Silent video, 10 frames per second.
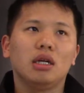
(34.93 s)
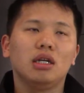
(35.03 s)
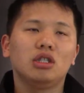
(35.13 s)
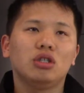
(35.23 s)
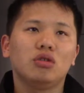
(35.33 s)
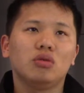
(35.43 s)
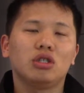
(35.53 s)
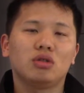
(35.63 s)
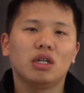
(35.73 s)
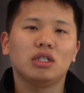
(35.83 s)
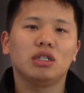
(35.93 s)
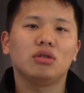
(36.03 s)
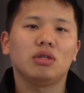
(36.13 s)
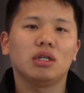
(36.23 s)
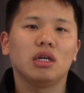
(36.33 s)
issue with stress
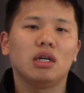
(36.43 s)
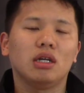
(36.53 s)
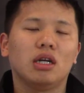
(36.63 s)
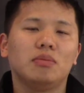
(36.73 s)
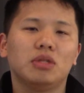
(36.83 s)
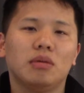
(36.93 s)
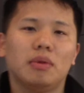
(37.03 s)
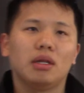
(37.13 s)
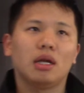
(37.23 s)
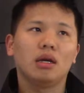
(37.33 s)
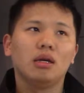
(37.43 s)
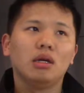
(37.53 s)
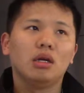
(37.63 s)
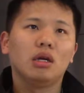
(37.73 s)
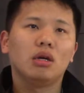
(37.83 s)
shielding comes up a lot.
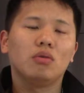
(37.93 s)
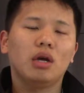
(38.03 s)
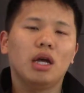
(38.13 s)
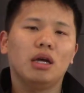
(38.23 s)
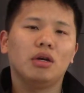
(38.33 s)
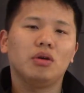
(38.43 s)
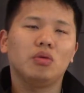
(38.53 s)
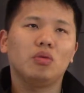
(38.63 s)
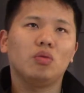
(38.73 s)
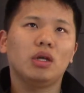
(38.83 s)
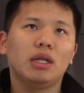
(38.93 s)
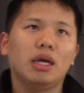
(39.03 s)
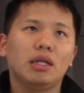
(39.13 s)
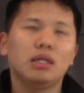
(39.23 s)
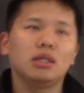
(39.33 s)
And what
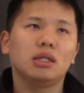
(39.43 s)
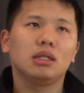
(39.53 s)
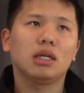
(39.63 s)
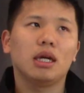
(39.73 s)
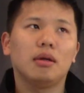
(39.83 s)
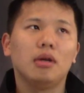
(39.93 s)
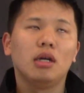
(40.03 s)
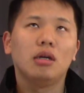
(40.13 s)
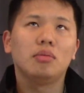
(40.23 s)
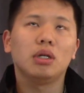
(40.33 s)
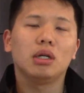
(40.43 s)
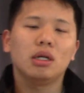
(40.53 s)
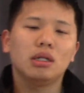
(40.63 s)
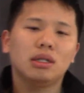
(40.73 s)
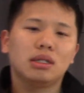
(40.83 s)
that is that
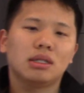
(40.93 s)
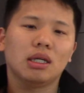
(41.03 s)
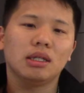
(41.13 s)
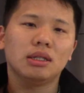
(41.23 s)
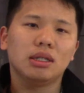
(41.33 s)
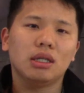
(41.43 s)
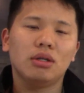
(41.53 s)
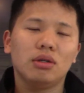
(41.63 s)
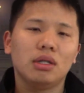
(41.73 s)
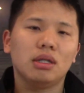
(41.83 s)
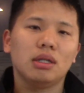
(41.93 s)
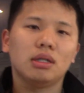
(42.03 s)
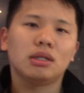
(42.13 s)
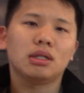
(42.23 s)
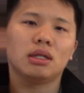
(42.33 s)
because stainless steel
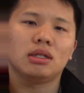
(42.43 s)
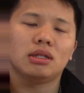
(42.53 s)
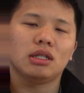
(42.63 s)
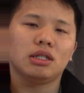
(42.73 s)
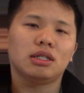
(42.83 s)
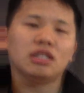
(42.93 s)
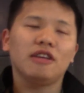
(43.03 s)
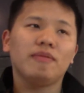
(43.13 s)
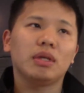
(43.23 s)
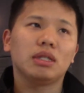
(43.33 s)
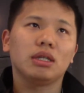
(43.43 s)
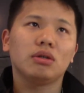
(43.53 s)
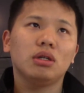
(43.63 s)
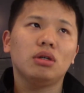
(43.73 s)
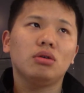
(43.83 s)
is such a stiff
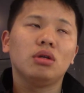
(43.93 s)
material,